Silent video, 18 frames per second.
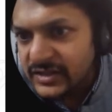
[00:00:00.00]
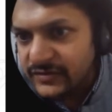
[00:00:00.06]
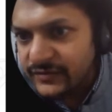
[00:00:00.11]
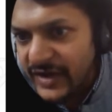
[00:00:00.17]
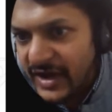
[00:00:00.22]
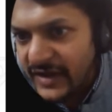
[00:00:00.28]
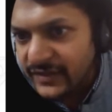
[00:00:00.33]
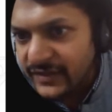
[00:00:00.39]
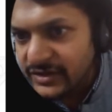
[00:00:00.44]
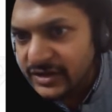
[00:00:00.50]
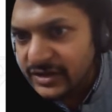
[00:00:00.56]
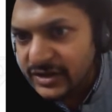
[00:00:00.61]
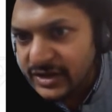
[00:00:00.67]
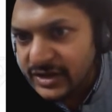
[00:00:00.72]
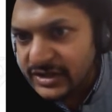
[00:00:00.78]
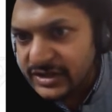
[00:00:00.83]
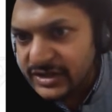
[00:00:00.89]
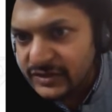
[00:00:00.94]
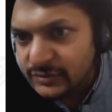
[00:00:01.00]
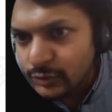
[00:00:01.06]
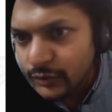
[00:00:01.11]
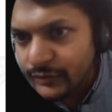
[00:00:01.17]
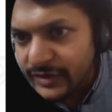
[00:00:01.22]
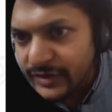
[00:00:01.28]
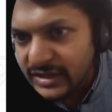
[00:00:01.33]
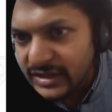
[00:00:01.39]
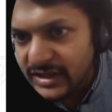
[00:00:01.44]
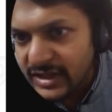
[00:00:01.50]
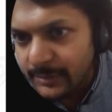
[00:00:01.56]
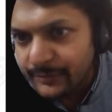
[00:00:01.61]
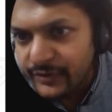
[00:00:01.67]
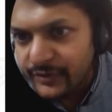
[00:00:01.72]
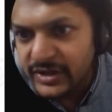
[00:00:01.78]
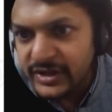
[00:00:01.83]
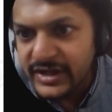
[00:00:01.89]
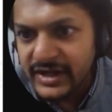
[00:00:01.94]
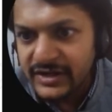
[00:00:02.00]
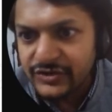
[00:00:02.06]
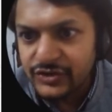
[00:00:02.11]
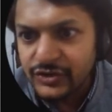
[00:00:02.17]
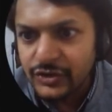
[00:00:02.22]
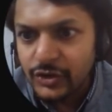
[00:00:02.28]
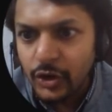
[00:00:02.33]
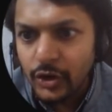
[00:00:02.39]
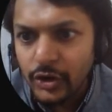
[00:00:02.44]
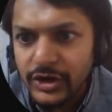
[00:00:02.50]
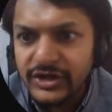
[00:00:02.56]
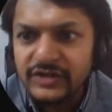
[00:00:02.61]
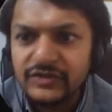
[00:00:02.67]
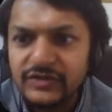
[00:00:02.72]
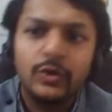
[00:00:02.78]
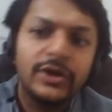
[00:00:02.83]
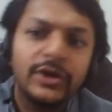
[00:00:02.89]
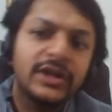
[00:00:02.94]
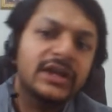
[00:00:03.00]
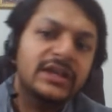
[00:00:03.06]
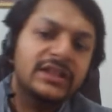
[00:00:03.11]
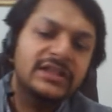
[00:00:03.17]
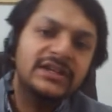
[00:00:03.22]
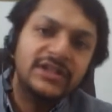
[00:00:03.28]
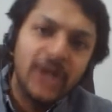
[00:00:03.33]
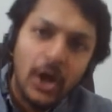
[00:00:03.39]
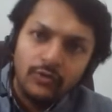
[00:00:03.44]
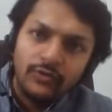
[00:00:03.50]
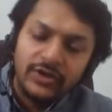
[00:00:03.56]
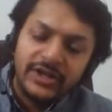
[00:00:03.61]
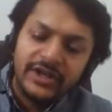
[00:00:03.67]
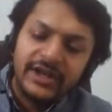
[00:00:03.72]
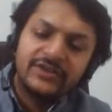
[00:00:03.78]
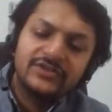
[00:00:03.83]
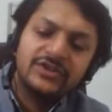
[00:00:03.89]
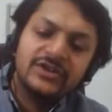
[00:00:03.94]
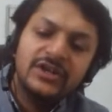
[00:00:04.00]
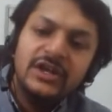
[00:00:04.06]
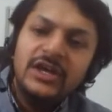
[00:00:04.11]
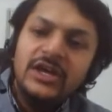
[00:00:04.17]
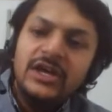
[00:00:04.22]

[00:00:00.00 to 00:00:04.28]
whether the current is moving in the upward direction or it is going in the downward direction.